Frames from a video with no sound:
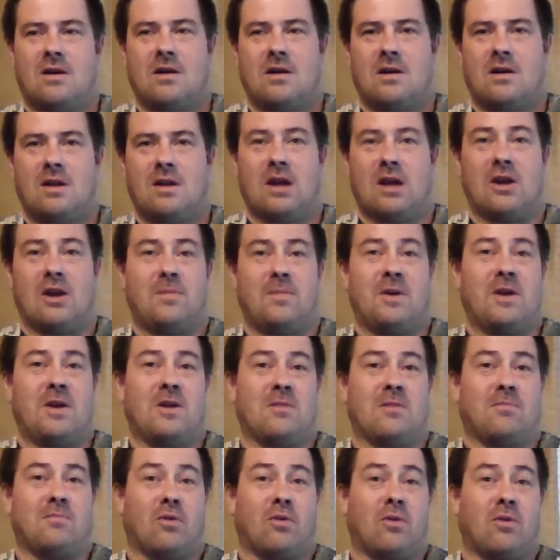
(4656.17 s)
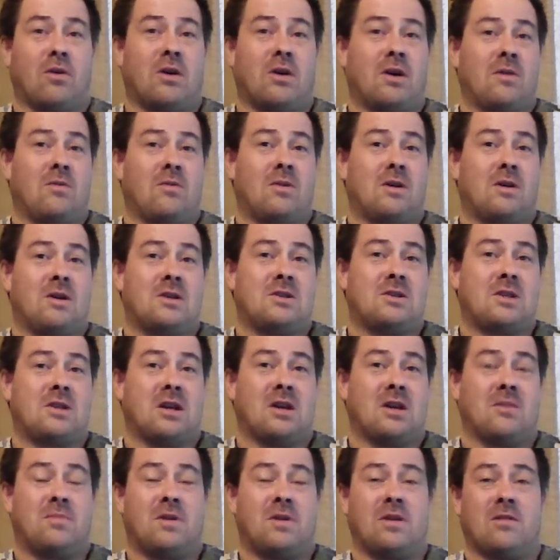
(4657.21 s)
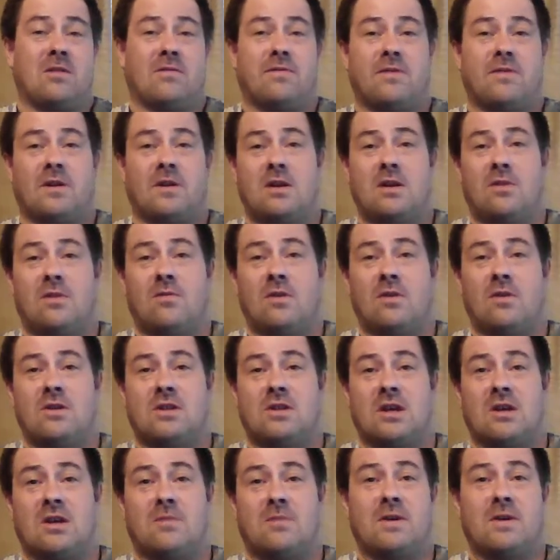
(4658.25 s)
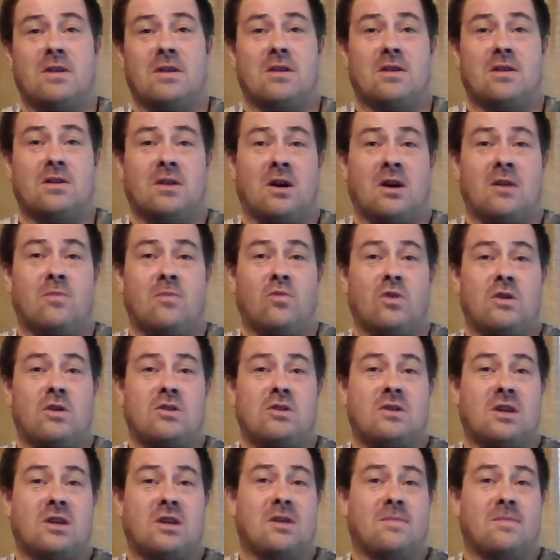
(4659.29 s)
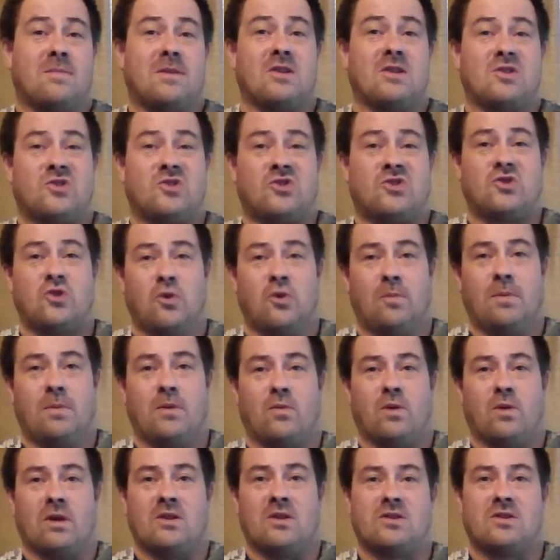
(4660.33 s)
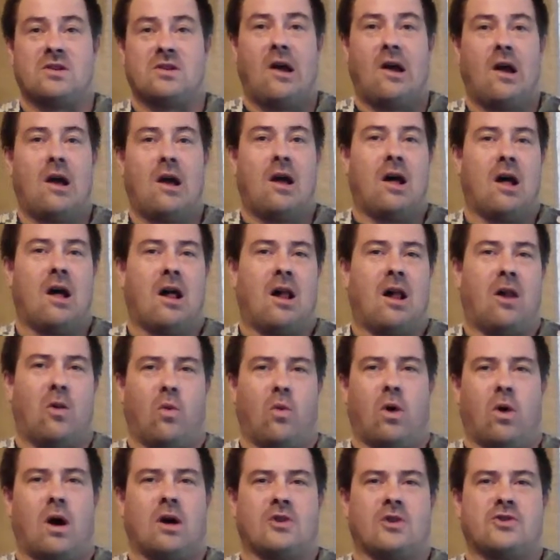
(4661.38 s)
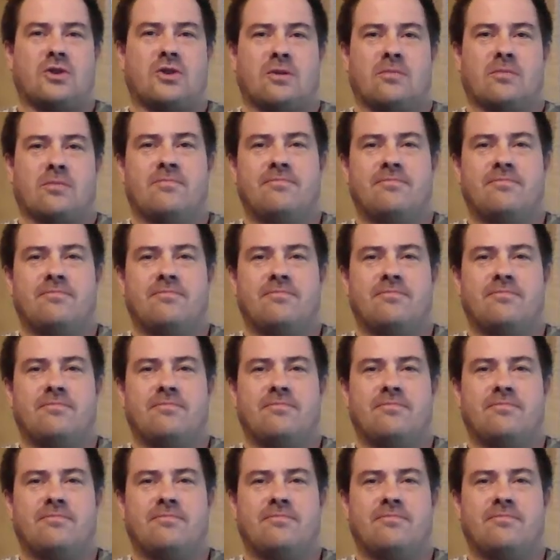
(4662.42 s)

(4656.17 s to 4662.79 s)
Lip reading: They could be the boring ones, they could be the funny ones, they could be the dumb ones, they could be the stupid ones. I'll watch them.